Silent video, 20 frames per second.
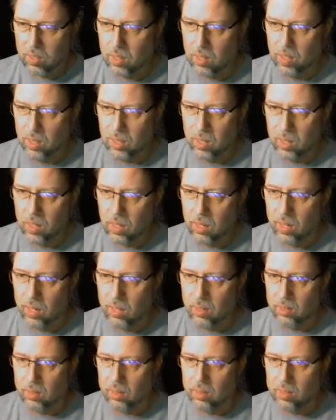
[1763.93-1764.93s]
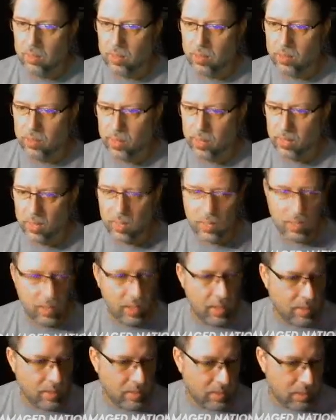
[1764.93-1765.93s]
Alright, let's see if I can get
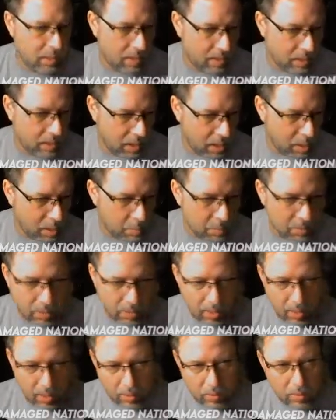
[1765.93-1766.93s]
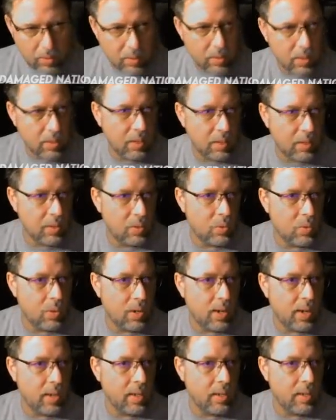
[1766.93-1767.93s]
game sound rocking
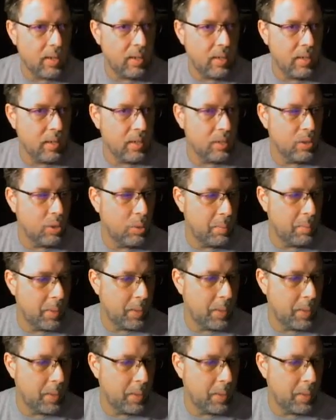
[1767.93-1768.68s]
in here a little bit.